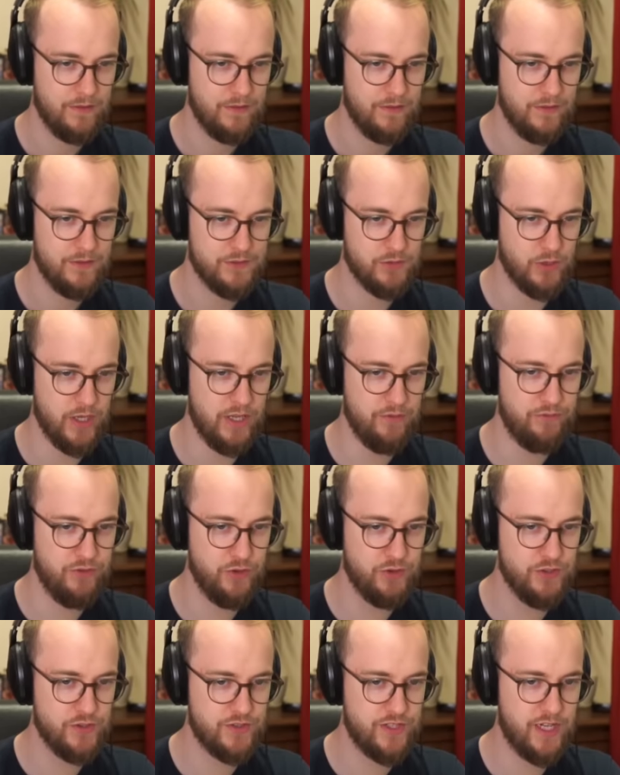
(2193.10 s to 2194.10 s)
So if
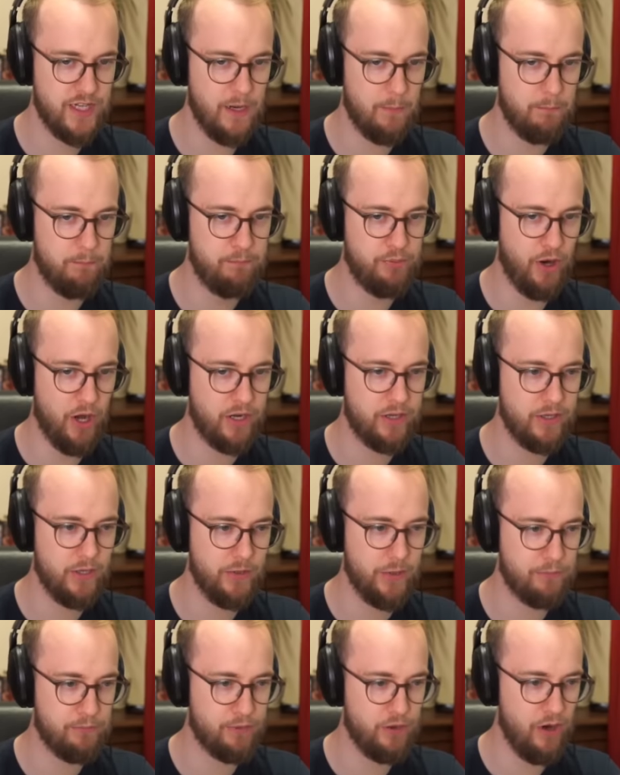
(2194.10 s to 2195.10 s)
you just get a buttload
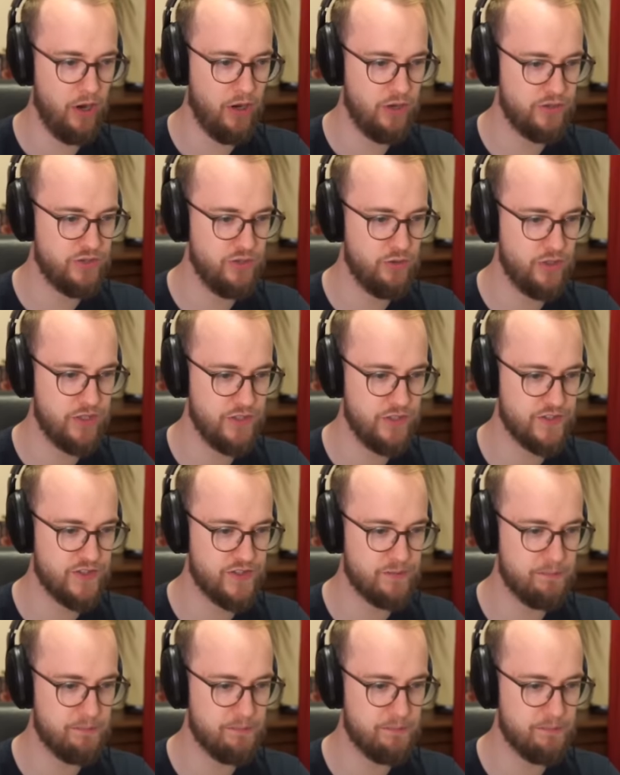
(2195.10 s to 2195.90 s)
of procs, you can just